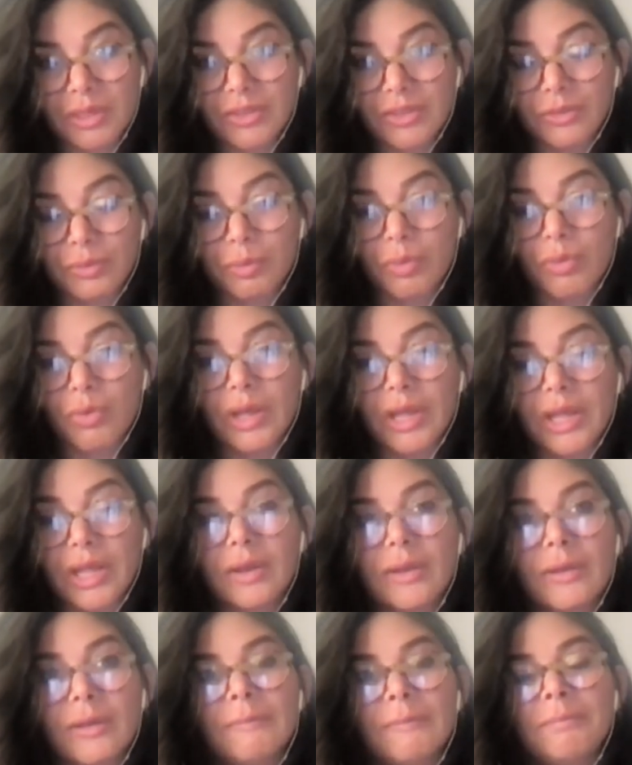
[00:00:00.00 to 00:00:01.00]
this
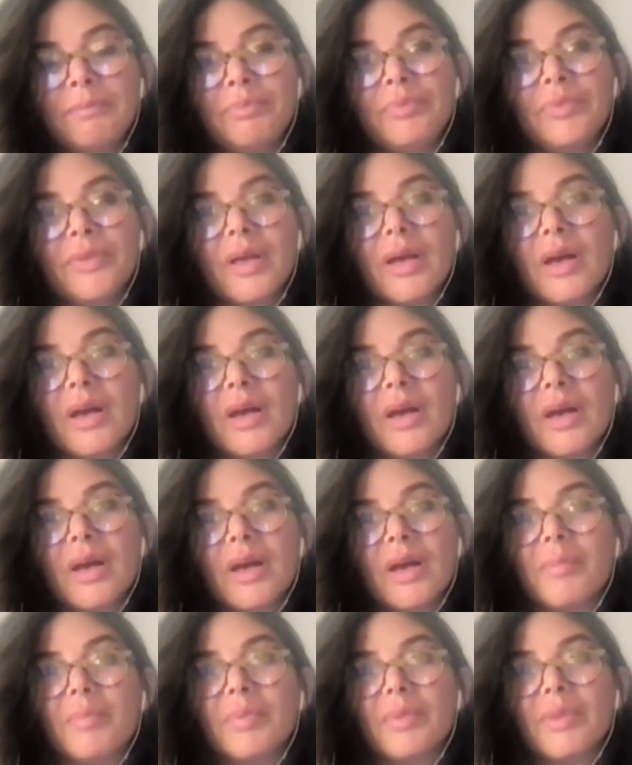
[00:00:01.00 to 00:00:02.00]
point.
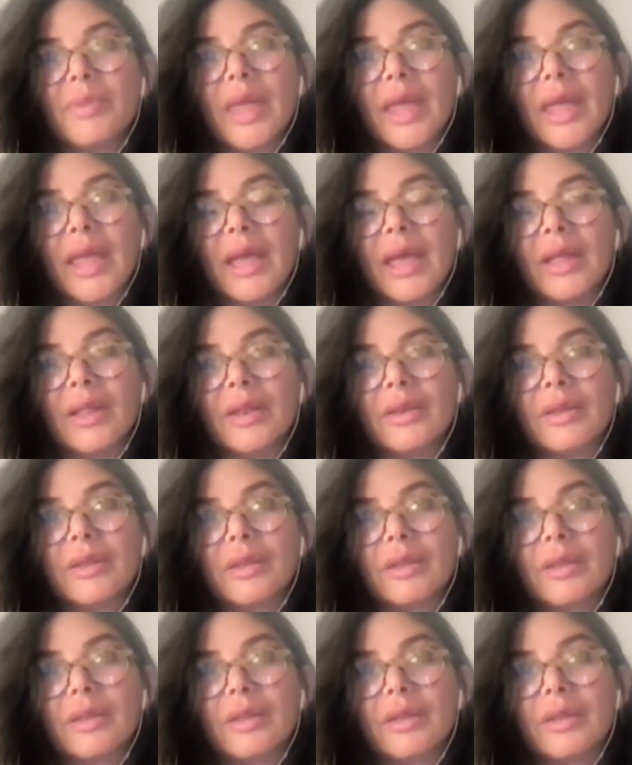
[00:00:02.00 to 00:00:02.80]
Um, and